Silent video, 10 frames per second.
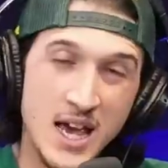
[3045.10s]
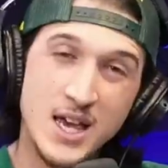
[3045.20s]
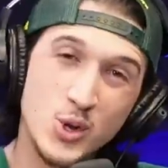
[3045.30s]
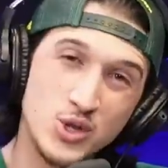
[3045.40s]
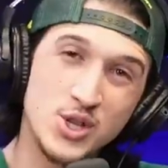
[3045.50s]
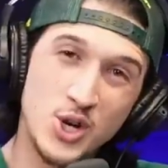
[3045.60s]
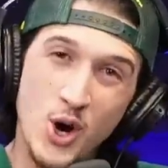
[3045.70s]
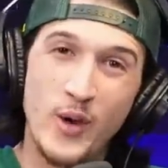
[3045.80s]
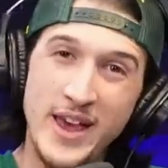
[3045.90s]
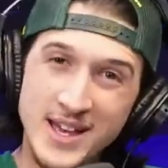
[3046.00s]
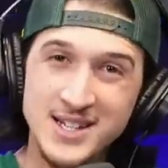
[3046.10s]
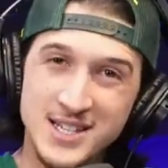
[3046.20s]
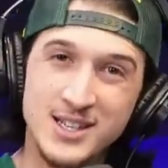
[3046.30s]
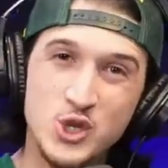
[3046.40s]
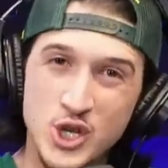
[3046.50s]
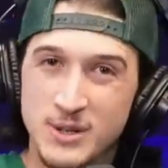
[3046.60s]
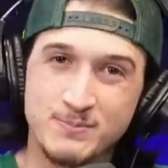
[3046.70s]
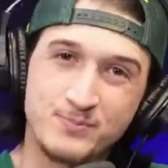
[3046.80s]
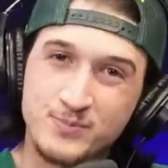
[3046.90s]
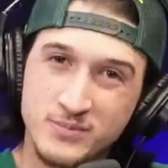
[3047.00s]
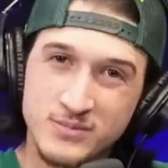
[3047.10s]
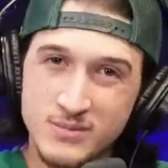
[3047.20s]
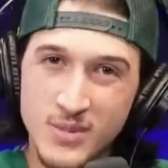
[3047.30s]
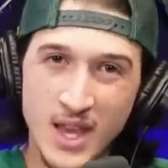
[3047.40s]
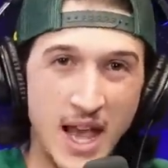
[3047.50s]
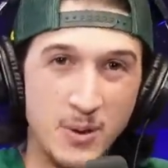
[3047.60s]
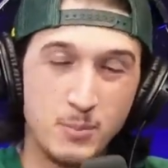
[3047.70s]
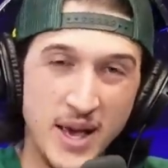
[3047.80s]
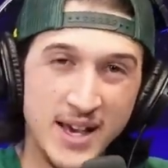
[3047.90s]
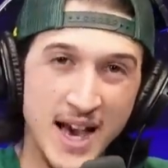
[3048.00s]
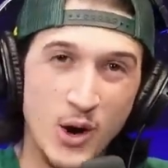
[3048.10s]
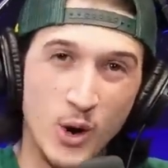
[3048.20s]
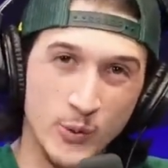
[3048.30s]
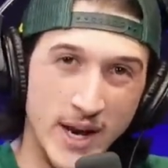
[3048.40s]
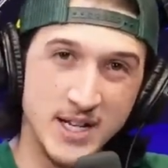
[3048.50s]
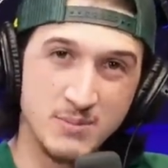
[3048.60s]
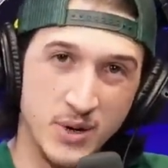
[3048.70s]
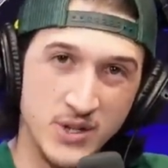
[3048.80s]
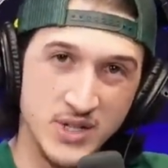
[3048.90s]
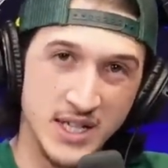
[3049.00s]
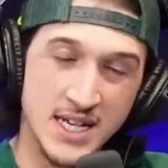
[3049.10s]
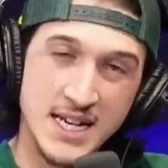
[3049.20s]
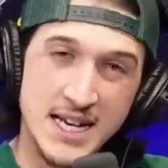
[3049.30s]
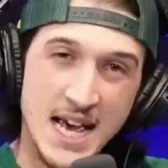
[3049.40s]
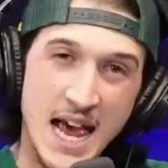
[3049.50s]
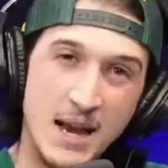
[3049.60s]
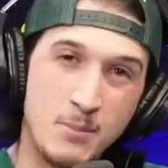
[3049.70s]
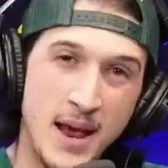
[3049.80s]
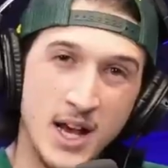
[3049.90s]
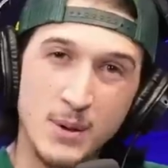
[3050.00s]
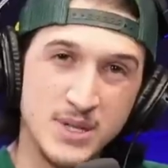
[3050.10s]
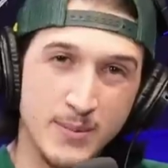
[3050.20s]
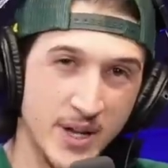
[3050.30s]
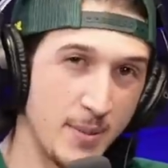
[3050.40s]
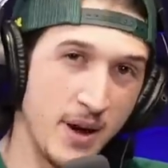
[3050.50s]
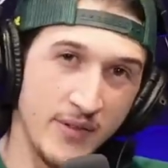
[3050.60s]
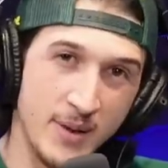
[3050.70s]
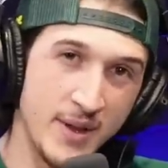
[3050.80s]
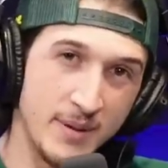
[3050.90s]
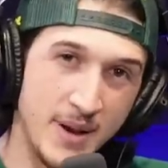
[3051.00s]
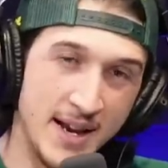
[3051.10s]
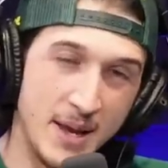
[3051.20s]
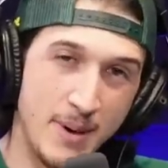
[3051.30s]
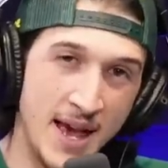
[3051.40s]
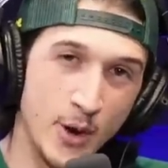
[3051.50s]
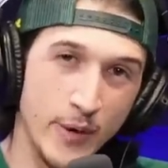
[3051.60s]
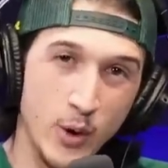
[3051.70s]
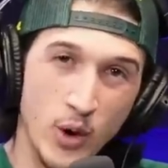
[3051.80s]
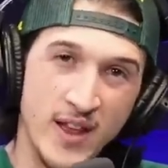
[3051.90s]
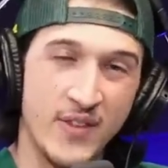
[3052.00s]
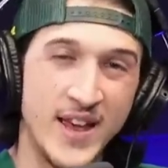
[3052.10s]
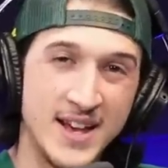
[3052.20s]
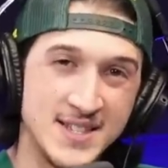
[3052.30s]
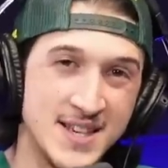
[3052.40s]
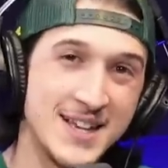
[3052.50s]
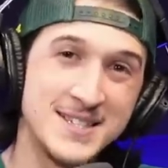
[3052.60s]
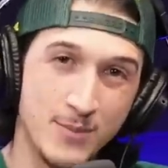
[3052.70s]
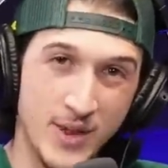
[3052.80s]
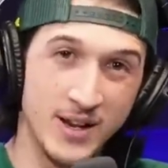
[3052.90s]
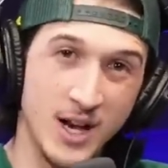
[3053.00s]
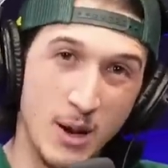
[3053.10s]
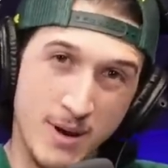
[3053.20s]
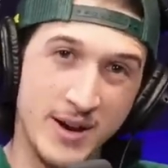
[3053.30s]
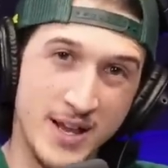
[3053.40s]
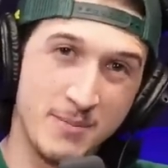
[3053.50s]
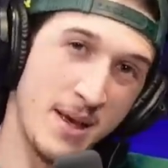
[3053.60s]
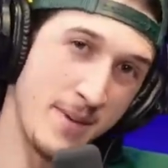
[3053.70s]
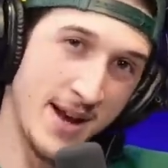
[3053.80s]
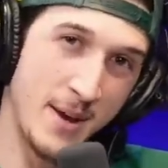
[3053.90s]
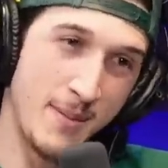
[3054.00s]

He used to go into the gym and pick yeah. out a random person." And make up something about them that made him angry, or that they had said something about him, or